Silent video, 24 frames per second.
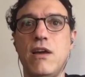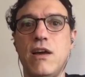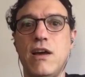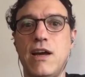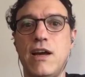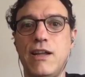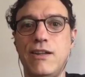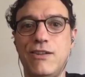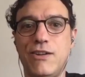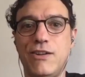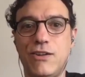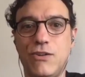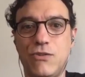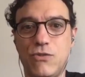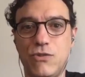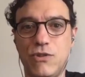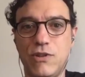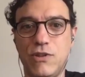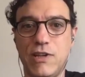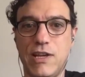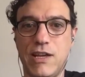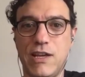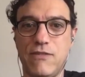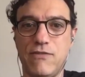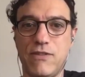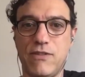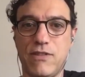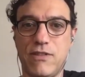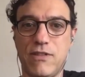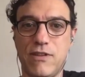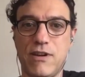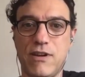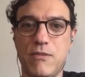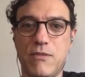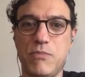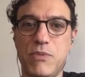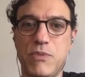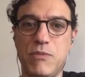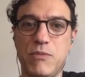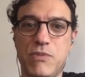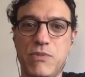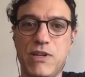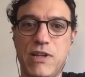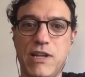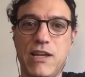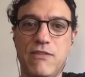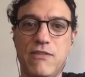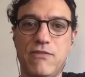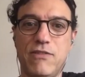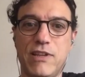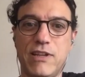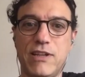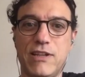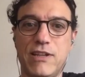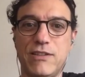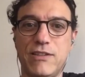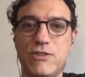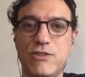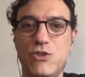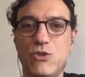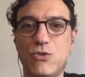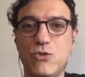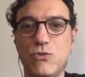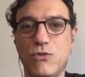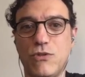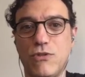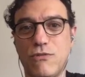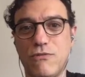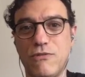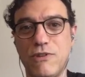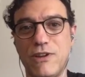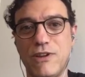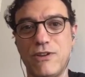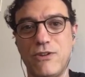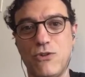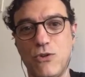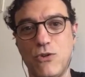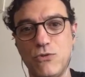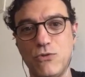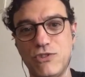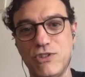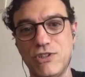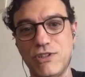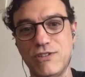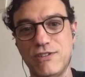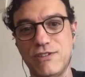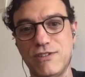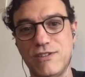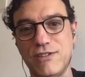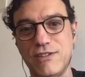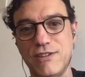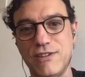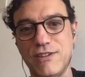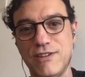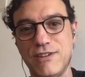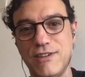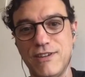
I not only have a therapy, but I have like a two three coaches.